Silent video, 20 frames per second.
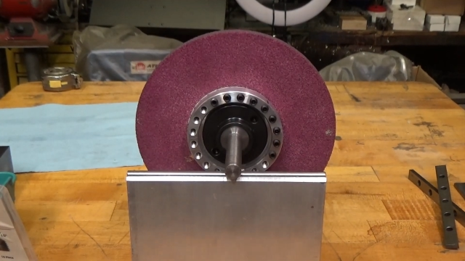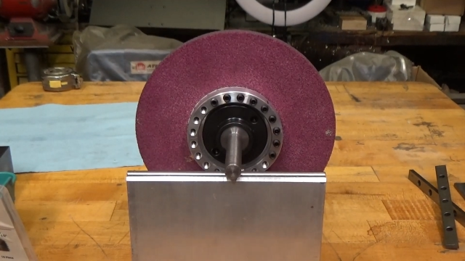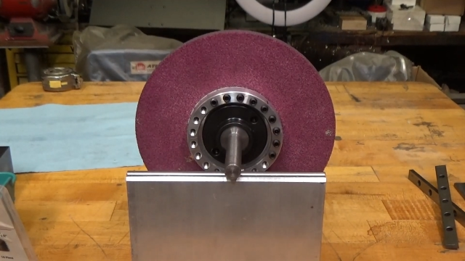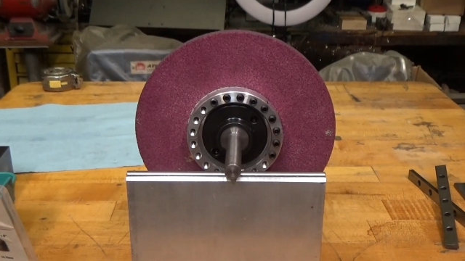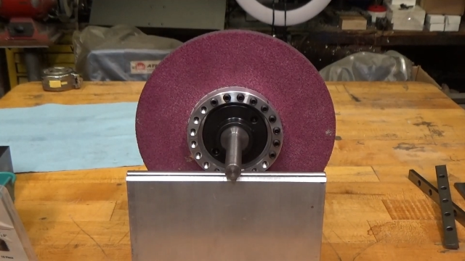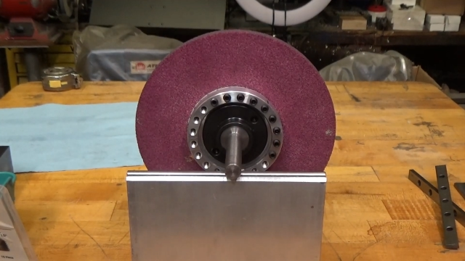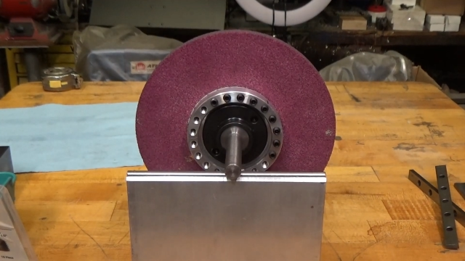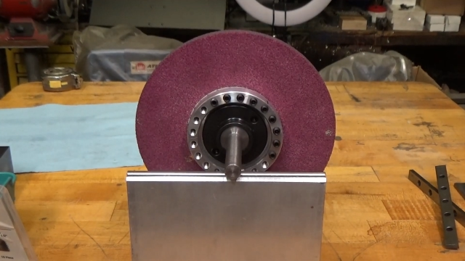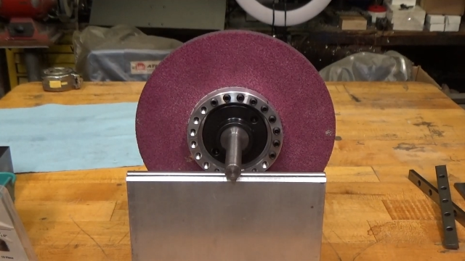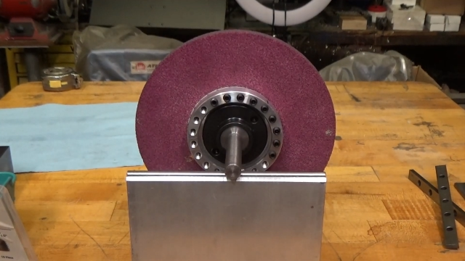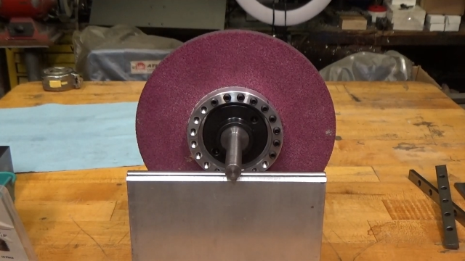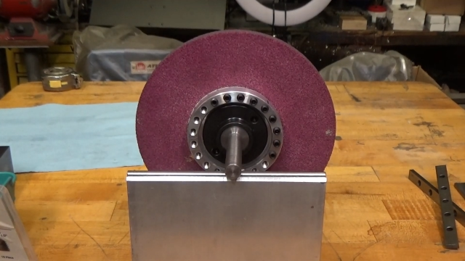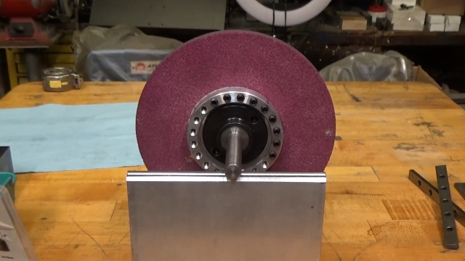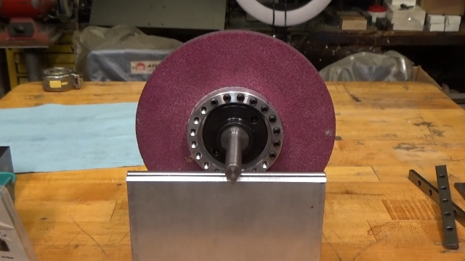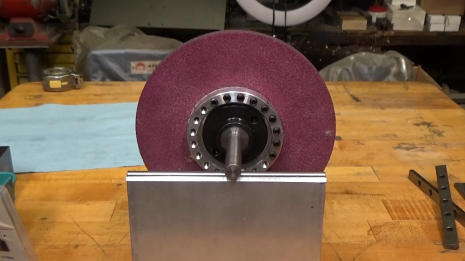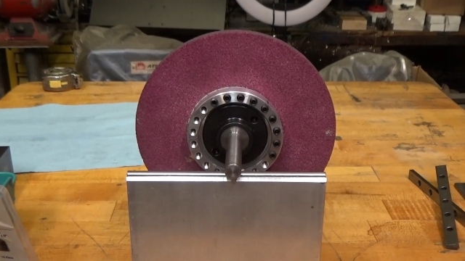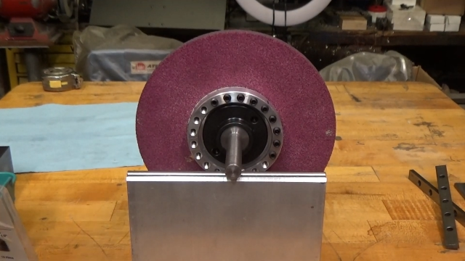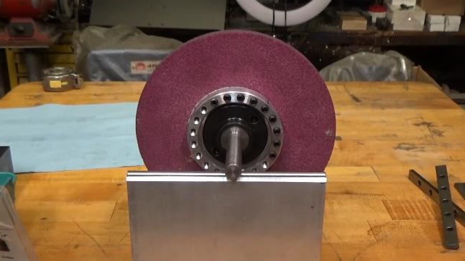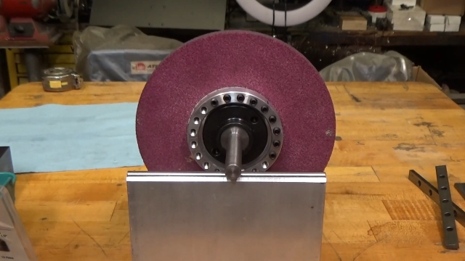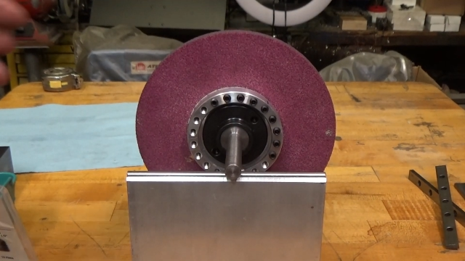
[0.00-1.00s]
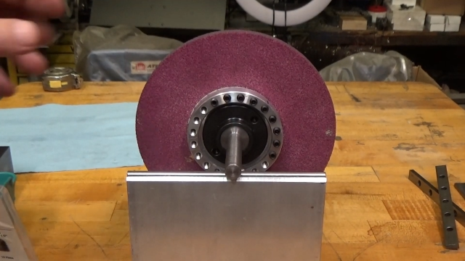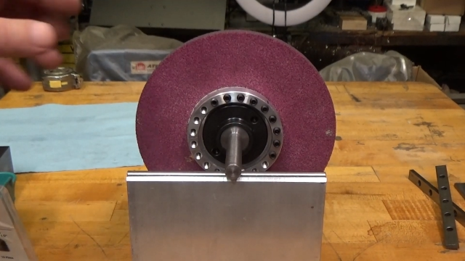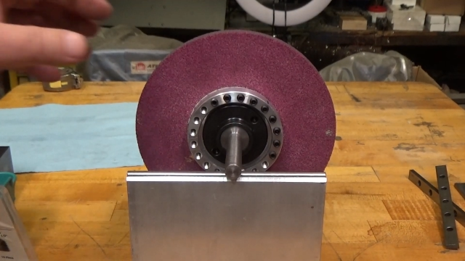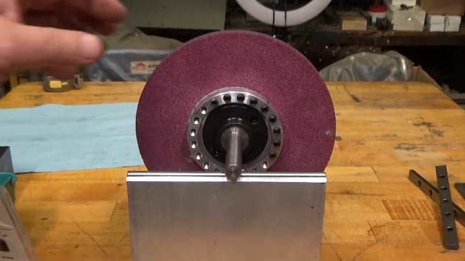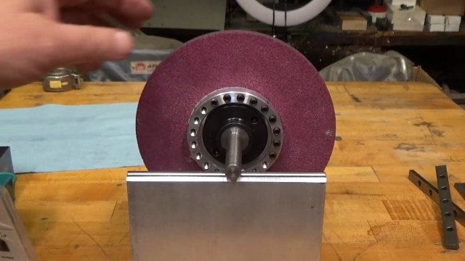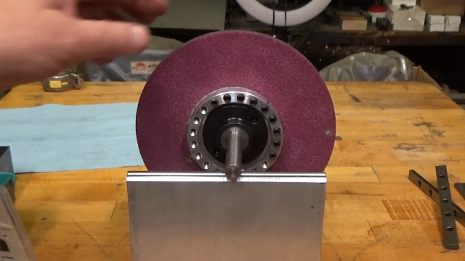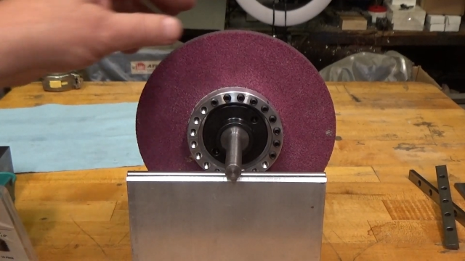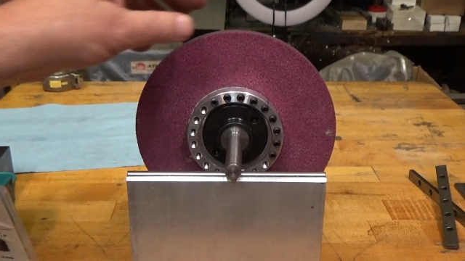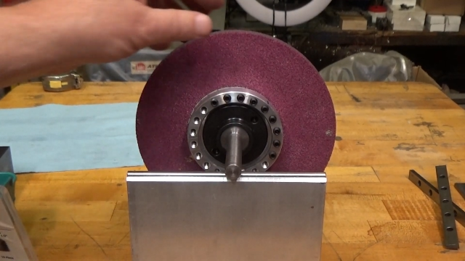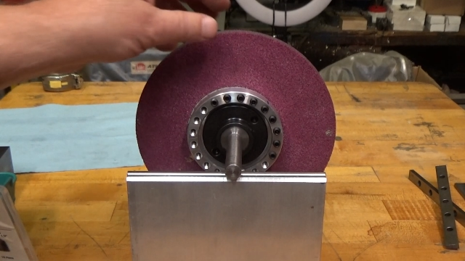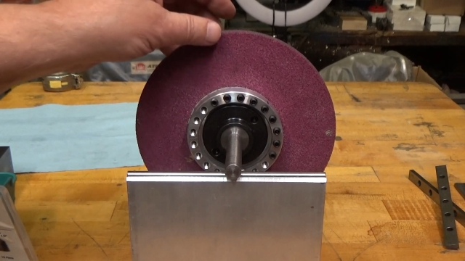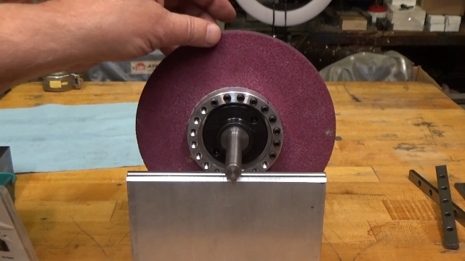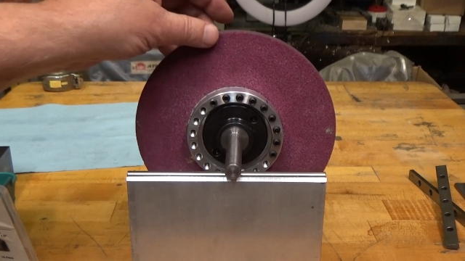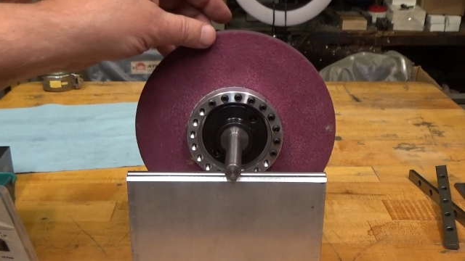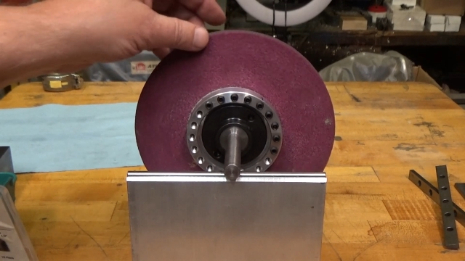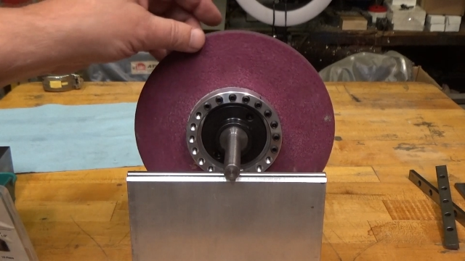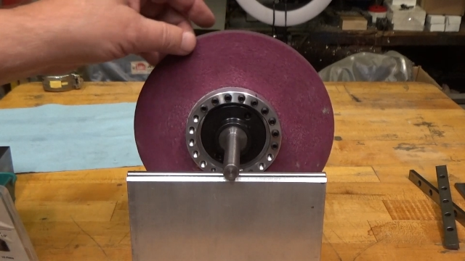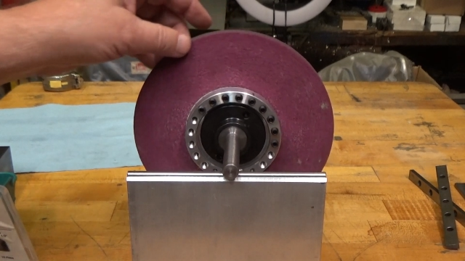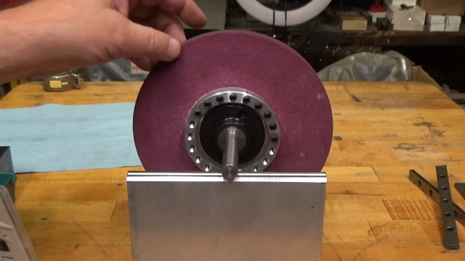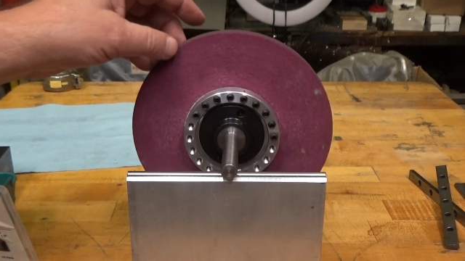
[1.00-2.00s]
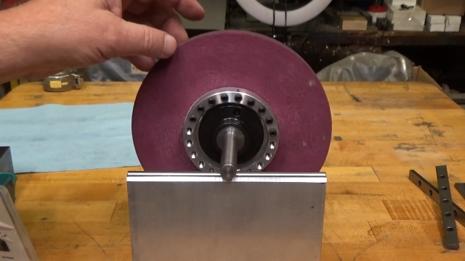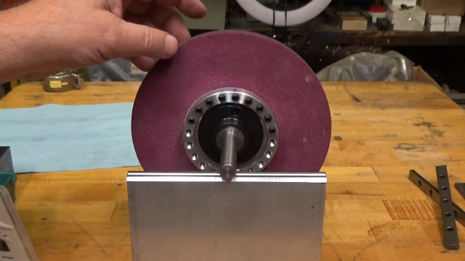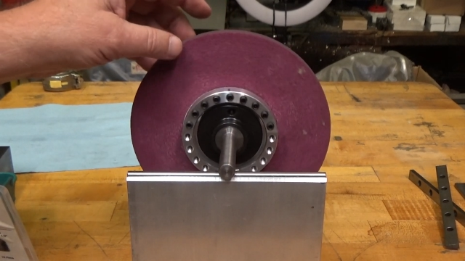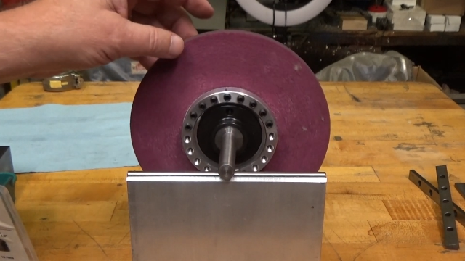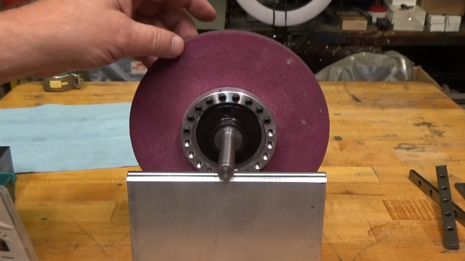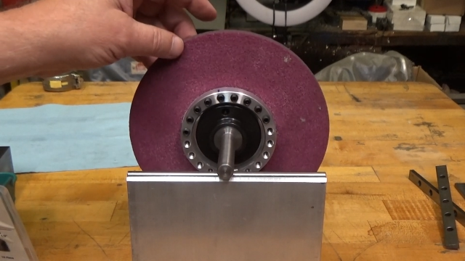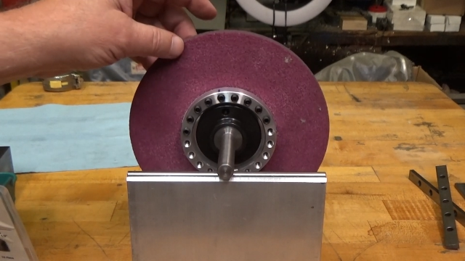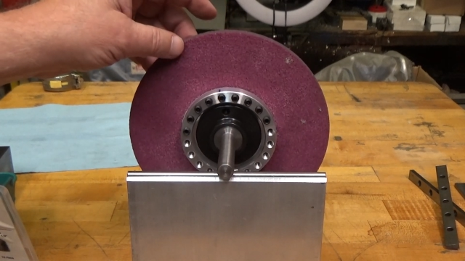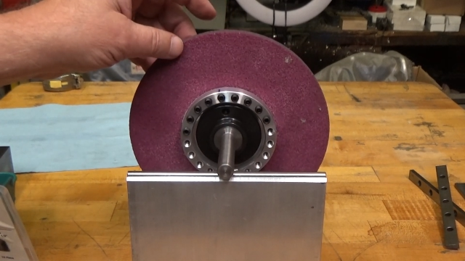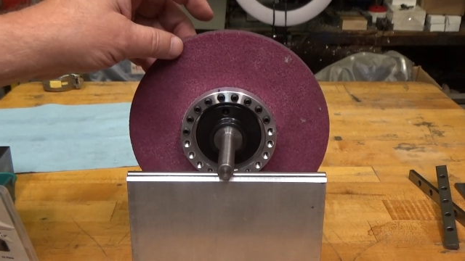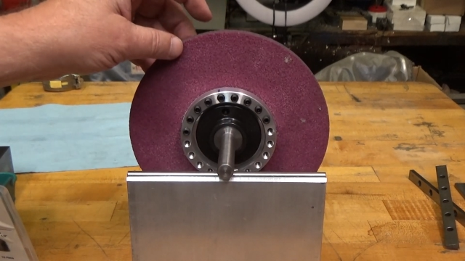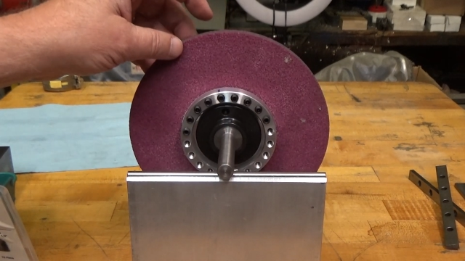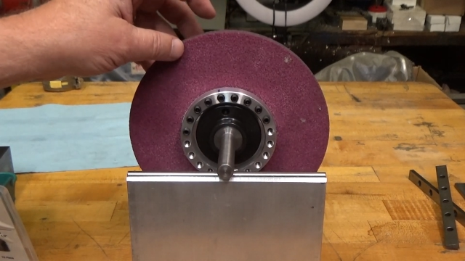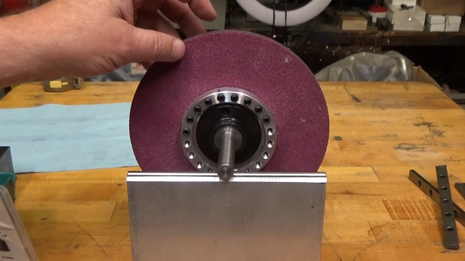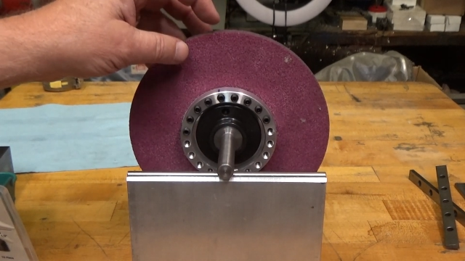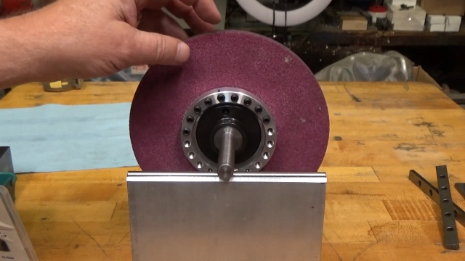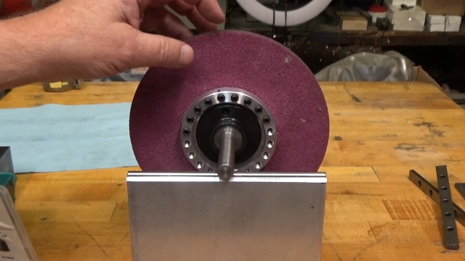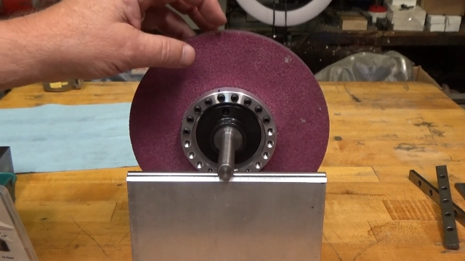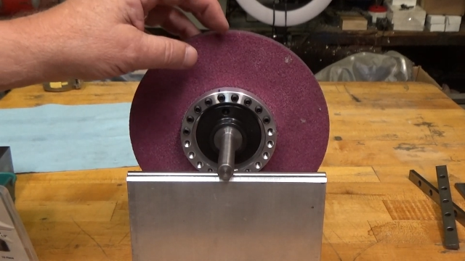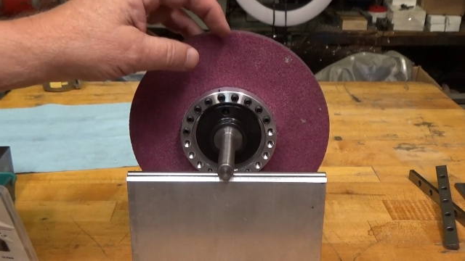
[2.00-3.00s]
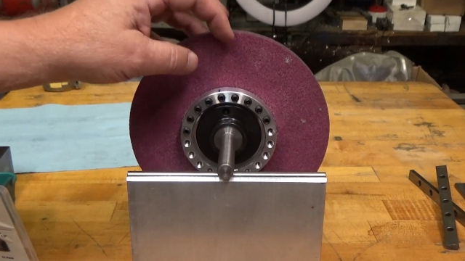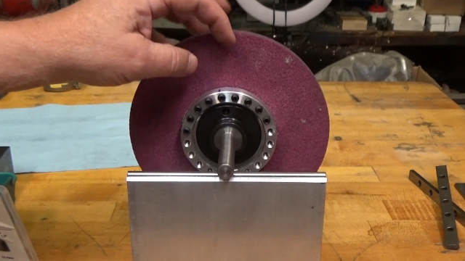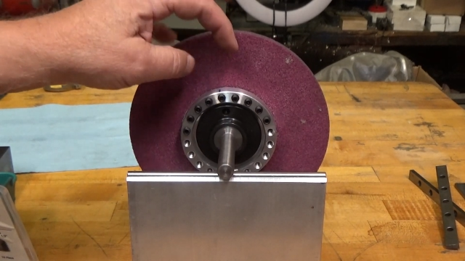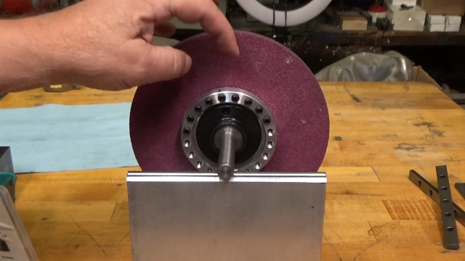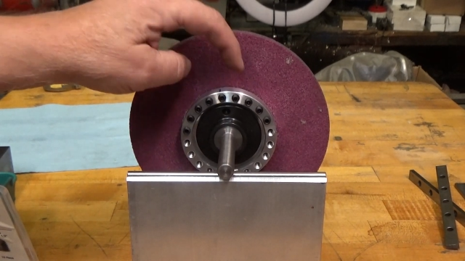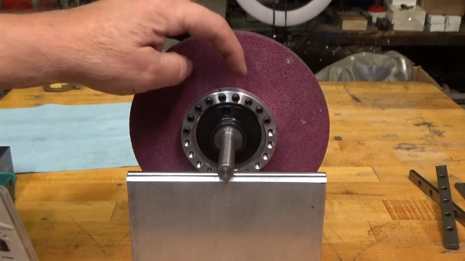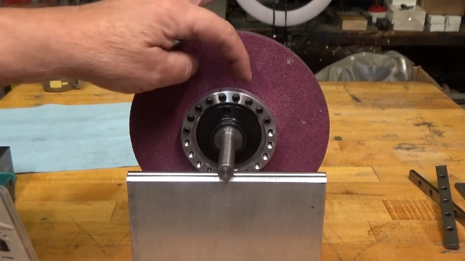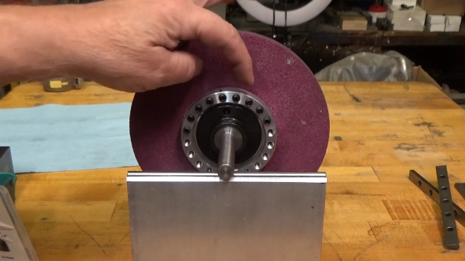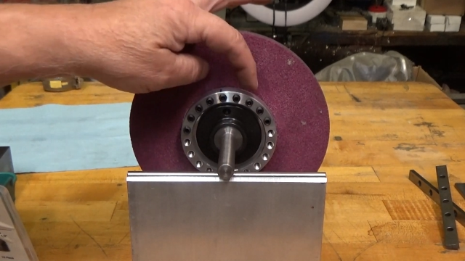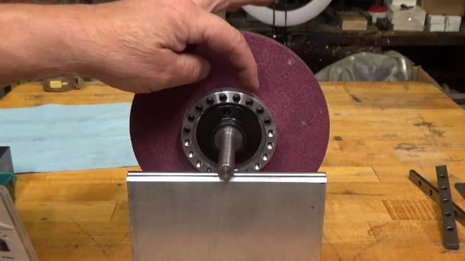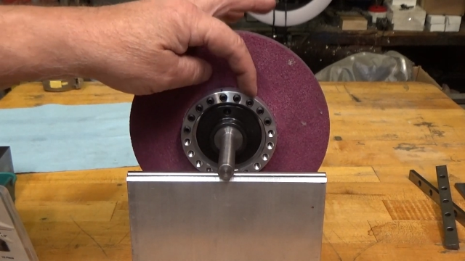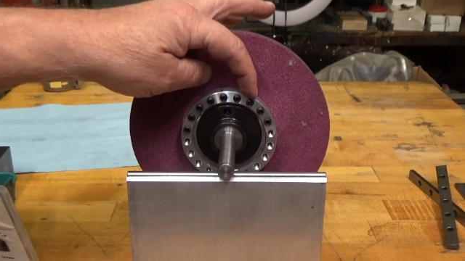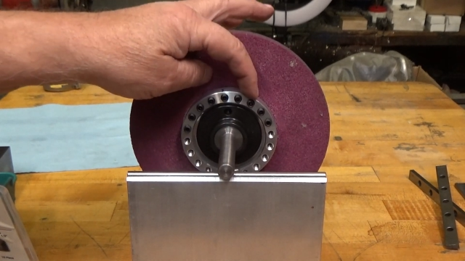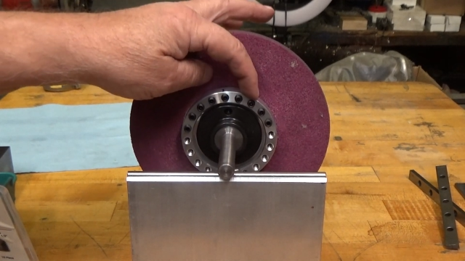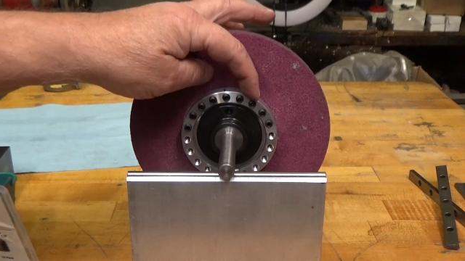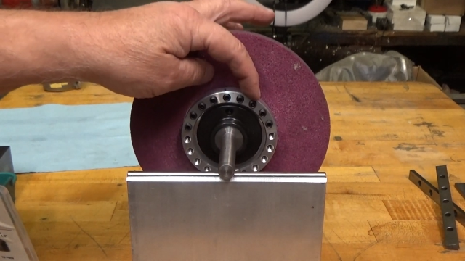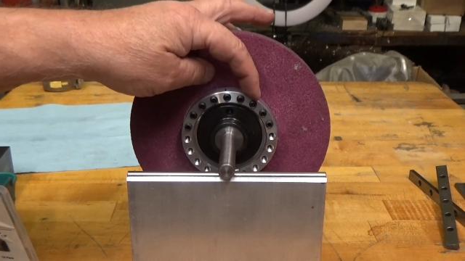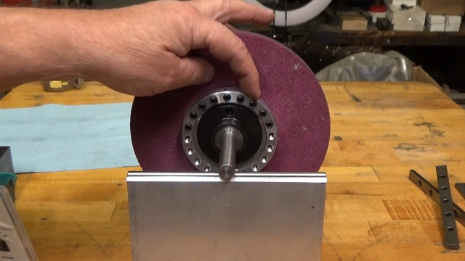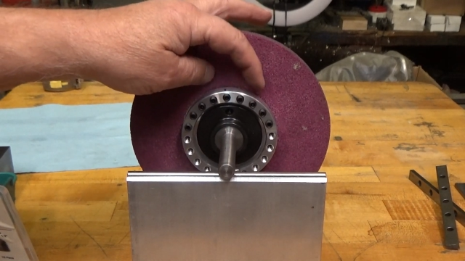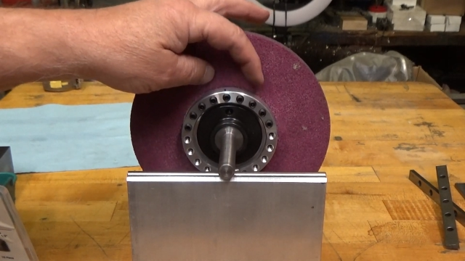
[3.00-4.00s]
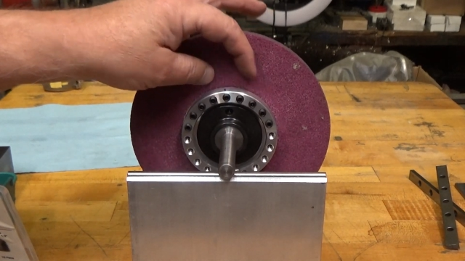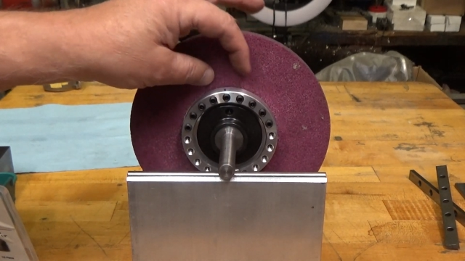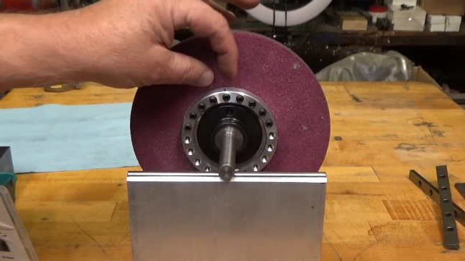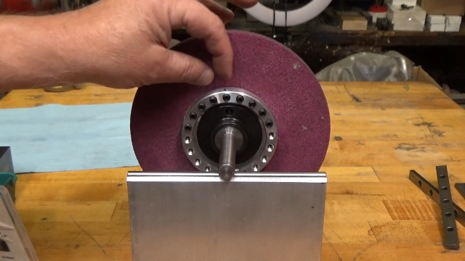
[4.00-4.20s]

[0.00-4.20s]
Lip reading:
No face is visible, so there are no lips to read.